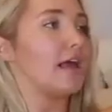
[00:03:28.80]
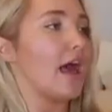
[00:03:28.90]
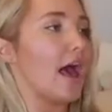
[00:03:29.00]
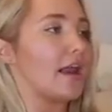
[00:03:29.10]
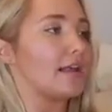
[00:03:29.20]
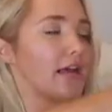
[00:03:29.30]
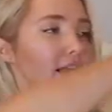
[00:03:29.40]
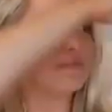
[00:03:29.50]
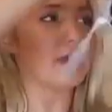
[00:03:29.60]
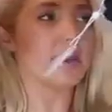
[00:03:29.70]
again, a
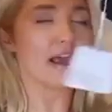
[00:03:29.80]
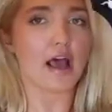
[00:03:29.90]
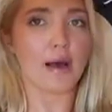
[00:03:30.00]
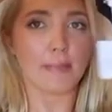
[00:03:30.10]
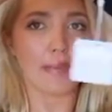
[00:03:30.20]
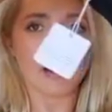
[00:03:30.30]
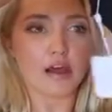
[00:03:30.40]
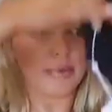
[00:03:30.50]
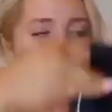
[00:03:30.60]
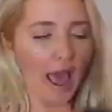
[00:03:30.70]
size
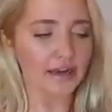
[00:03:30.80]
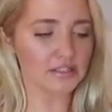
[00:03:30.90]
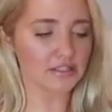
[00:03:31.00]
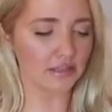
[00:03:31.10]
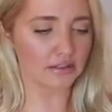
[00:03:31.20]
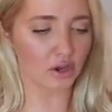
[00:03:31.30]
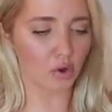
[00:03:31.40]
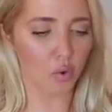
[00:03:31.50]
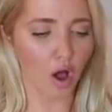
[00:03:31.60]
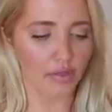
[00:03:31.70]
medium, but I just like the
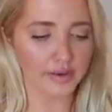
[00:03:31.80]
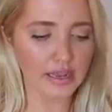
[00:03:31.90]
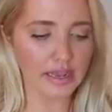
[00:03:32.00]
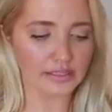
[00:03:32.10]
quality.